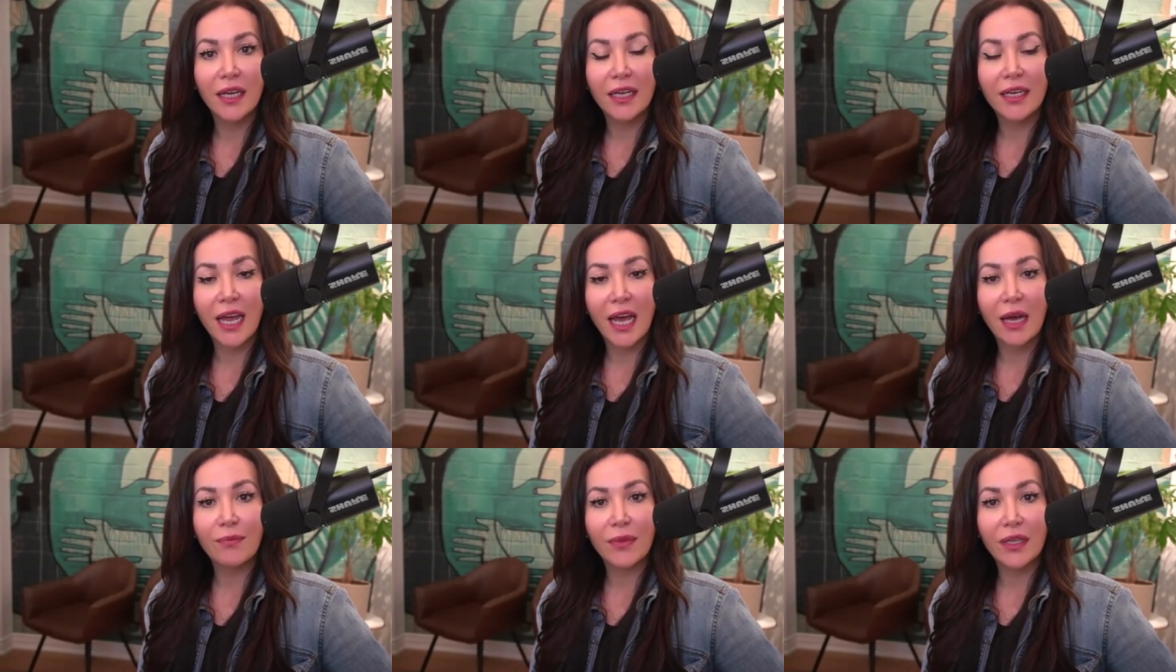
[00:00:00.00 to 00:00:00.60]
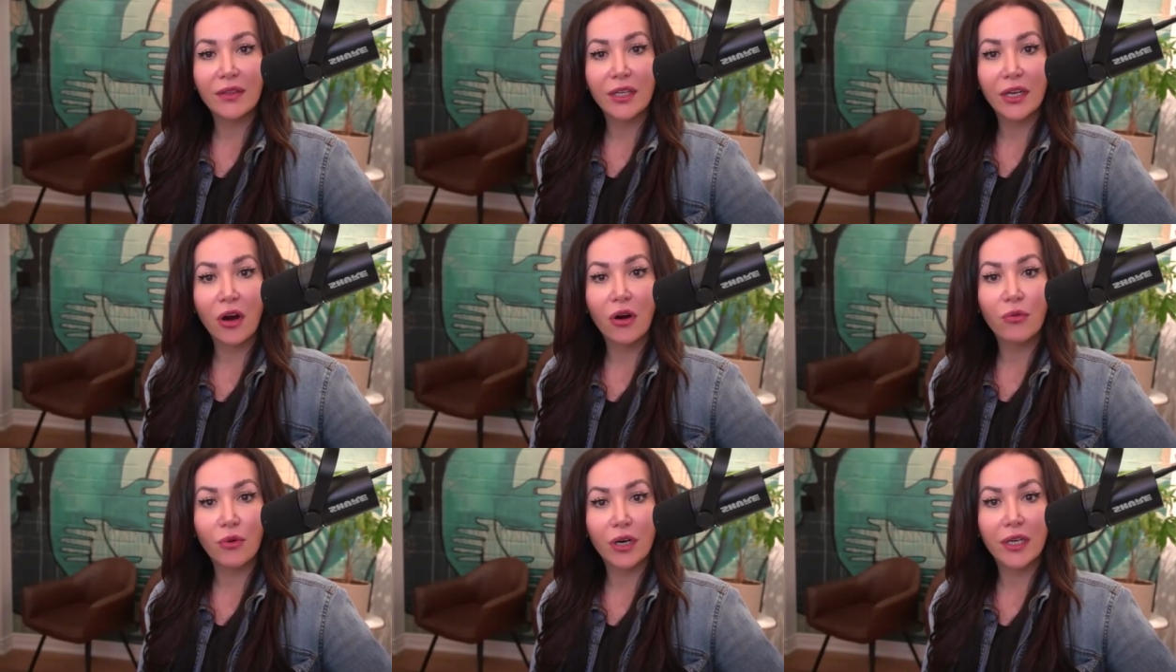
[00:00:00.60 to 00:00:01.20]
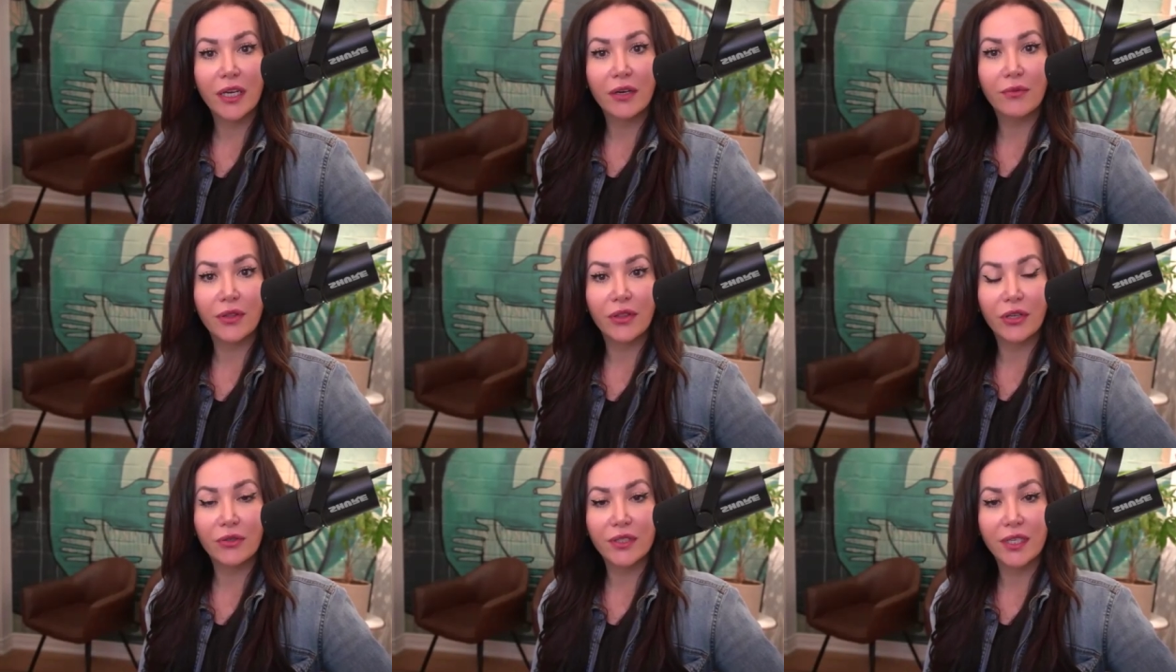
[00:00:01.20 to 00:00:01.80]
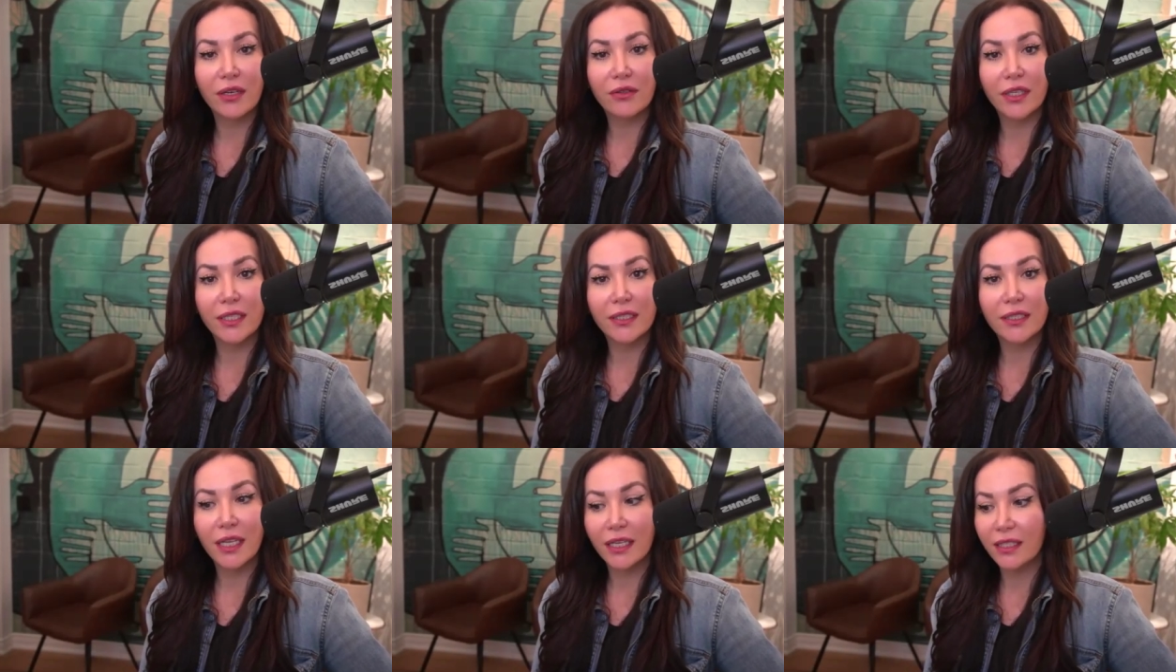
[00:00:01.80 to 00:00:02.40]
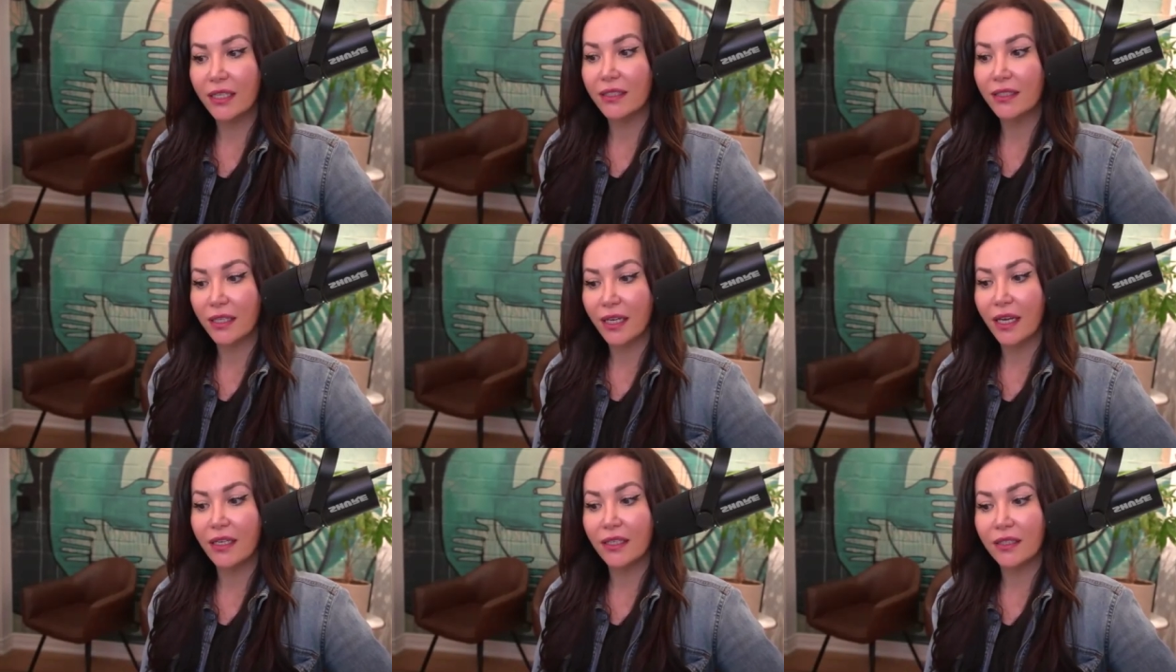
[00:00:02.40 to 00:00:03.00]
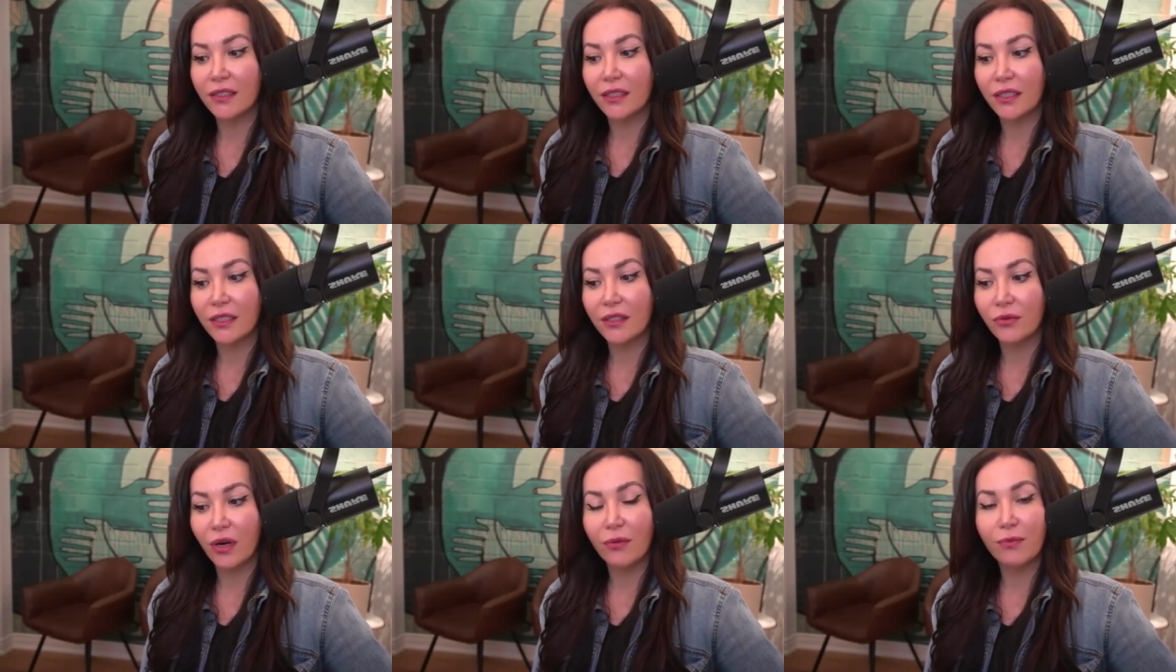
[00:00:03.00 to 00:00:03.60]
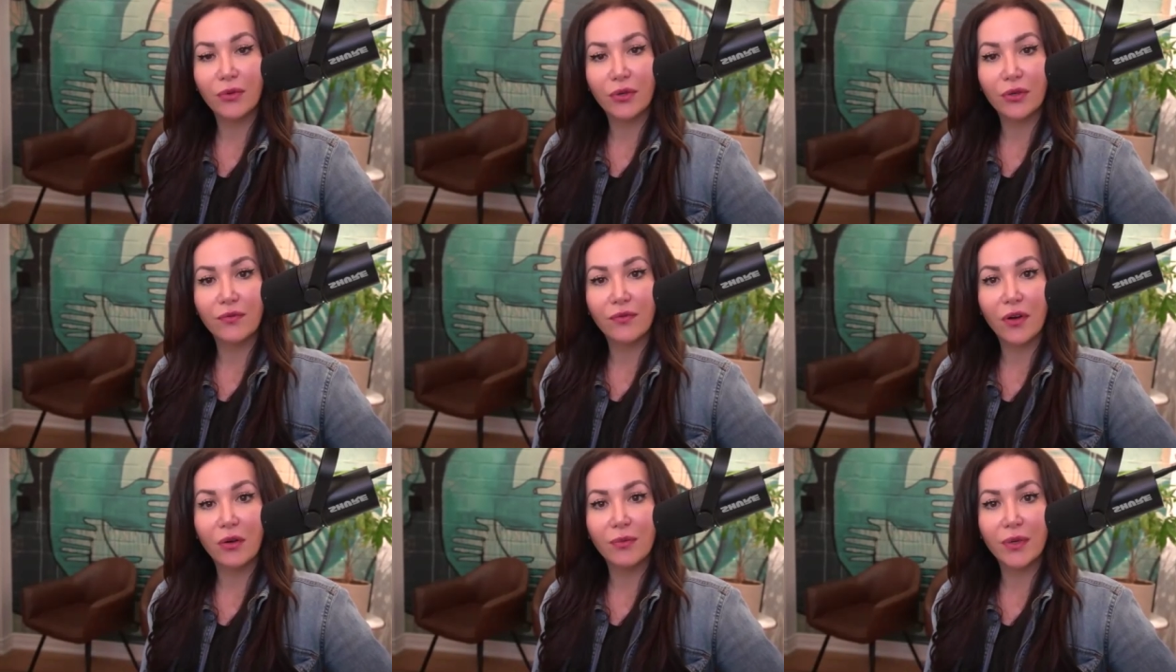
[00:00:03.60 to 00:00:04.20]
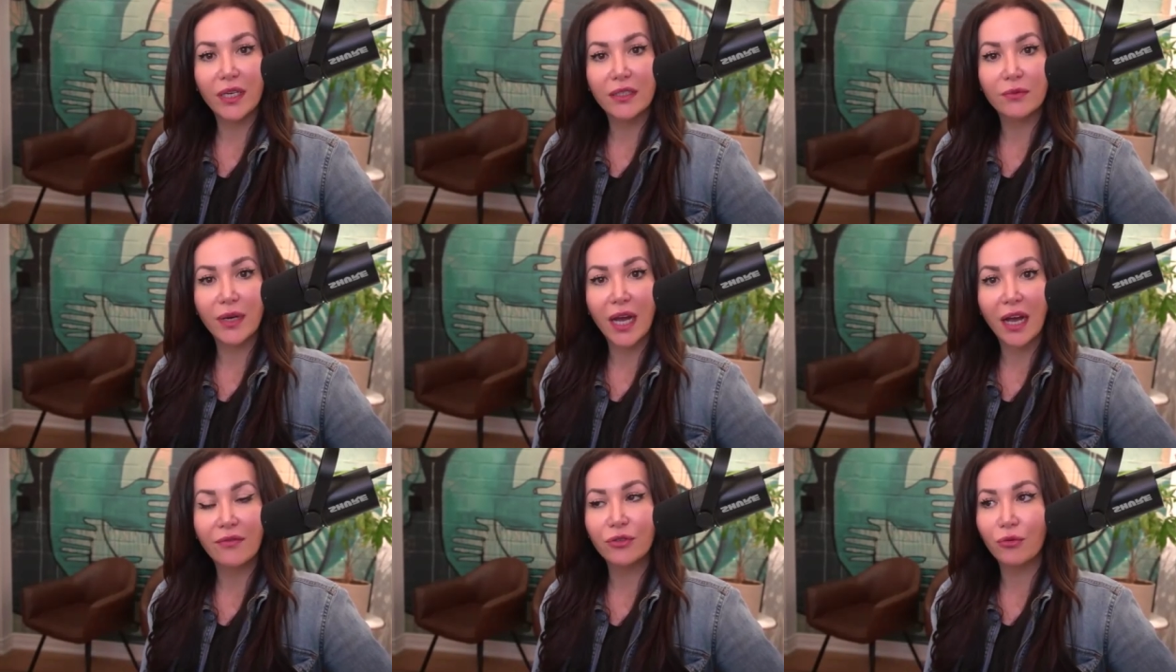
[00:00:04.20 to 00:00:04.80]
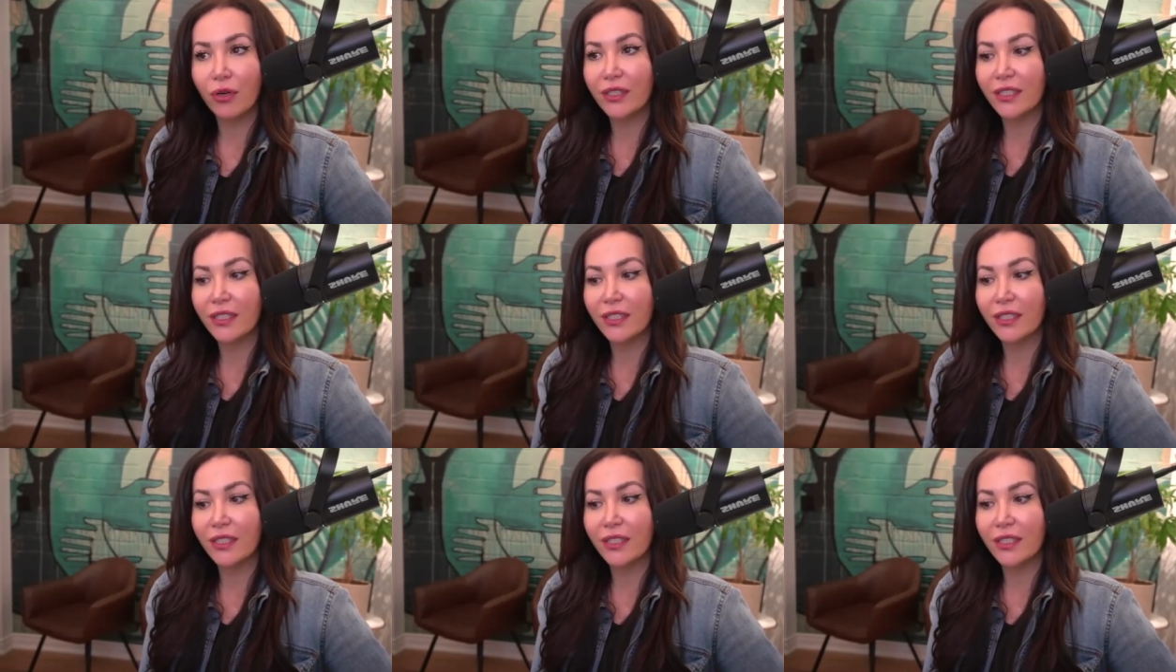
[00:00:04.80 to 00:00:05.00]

Knapp, that they are working with those outlets like Leslie Cannon and Ralph Blumenthal, because we have to work